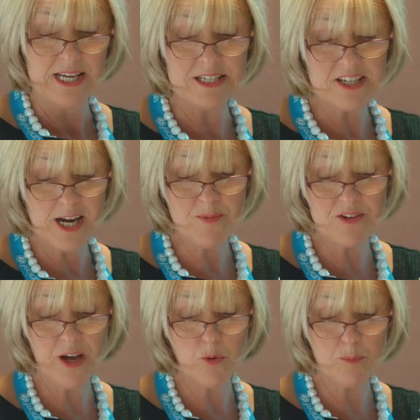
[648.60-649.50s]
in terms
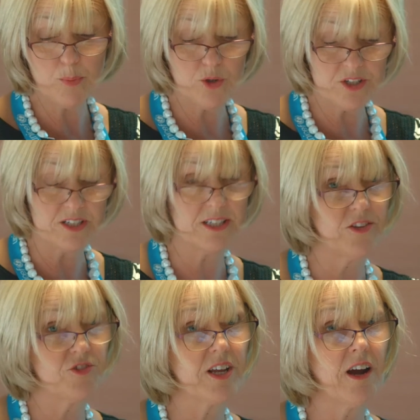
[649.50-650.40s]
of how important
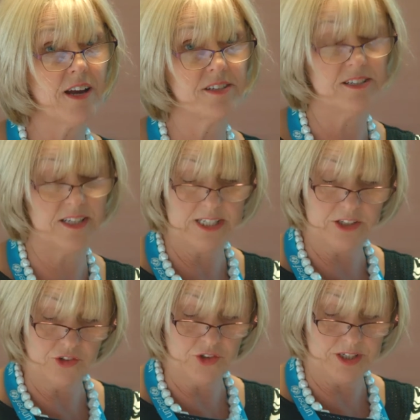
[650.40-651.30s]
it's regarded in
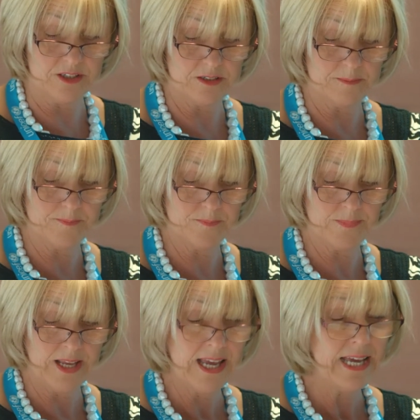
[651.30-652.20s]
each unit.
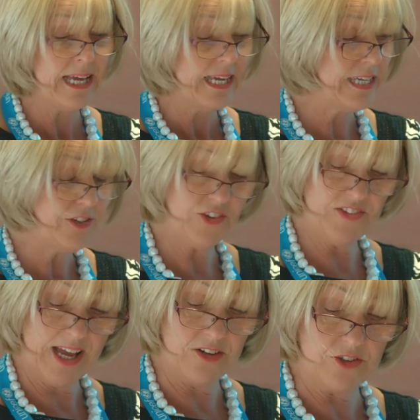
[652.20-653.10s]
Each
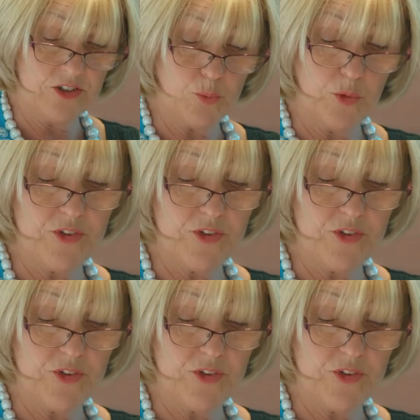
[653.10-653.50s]
standard will